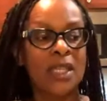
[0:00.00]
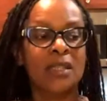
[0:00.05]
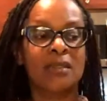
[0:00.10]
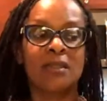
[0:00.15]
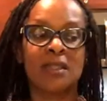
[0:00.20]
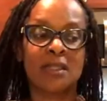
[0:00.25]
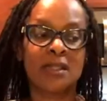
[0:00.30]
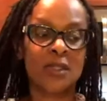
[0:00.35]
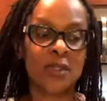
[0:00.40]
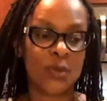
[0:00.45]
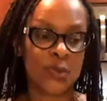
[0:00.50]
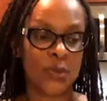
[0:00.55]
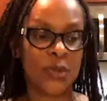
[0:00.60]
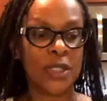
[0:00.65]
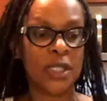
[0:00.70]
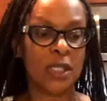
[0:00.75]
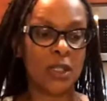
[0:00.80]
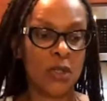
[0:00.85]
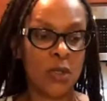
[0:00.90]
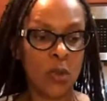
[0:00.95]
this is
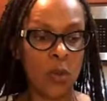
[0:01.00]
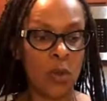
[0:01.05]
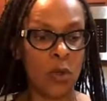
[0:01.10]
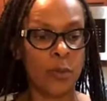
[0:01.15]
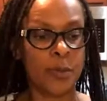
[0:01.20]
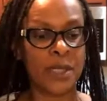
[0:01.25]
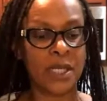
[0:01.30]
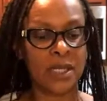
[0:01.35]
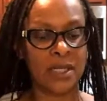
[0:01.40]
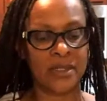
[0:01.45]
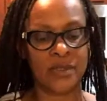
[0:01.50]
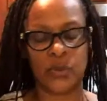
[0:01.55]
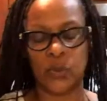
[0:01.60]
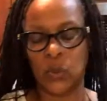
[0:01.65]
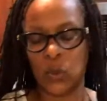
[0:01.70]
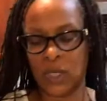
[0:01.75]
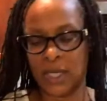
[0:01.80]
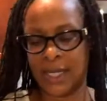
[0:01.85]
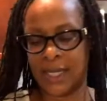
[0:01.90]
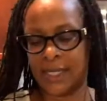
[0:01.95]
really cool because
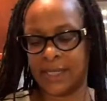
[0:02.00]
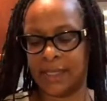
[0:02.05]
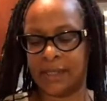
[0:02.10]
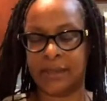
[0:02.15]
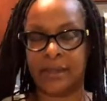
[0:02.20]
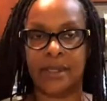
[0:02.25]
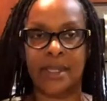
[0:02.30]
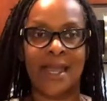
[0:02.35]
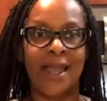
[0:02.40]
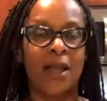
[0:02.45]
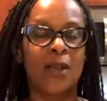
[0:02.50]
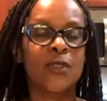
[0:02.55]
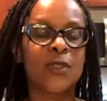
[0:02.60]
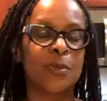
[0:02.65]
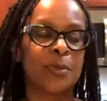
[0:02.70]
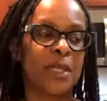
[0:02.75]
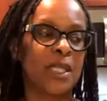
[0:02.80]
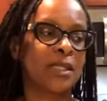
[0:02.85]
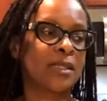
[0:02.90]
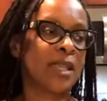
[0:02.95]
one, it allows
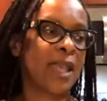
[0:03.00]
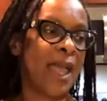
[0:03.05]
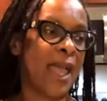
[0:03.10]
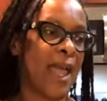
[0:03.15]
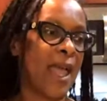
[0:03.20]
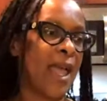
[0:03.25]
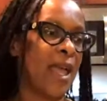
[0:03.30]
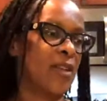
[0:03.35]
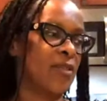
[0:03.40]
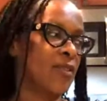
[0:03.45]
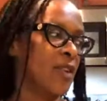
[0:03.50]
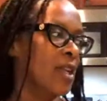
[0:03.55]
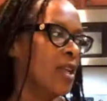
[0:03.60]
me to have